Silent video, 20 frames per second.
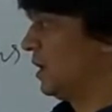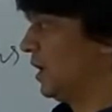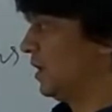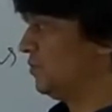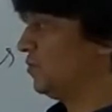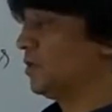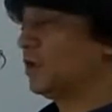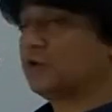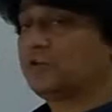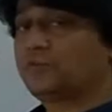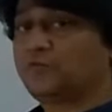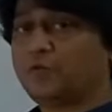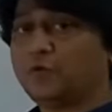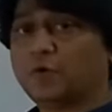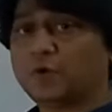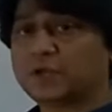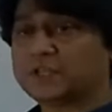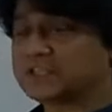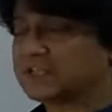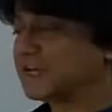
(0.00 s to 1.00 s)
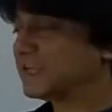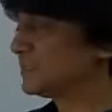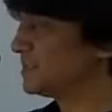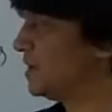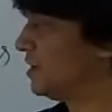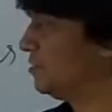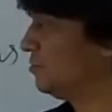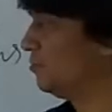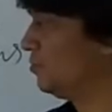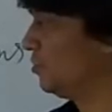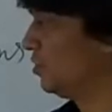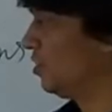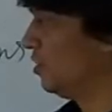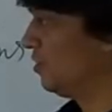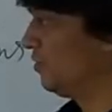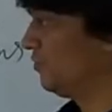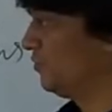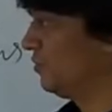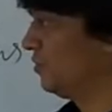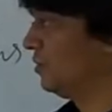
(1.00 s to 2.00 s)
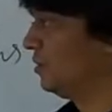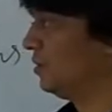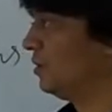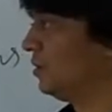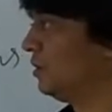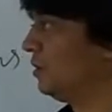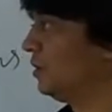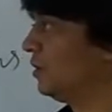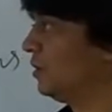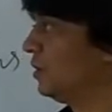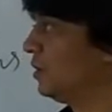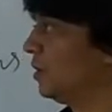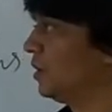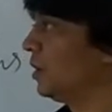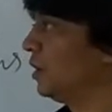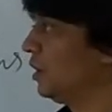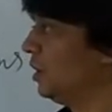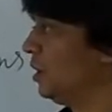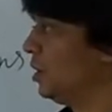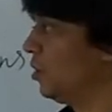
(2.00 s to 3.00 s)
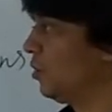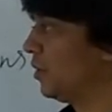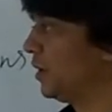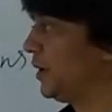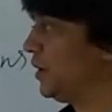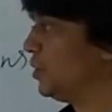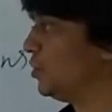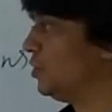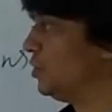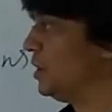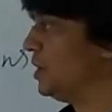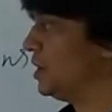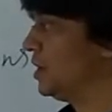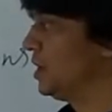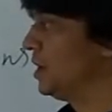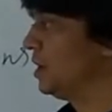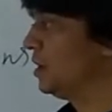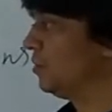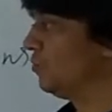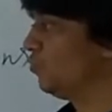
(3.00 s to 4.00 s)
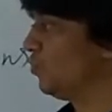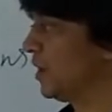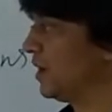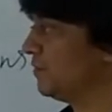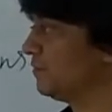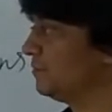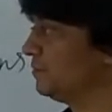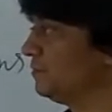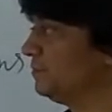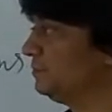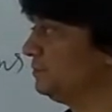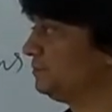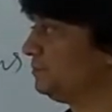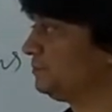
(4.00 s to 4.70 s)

and therefore is an example of longitudinal wave.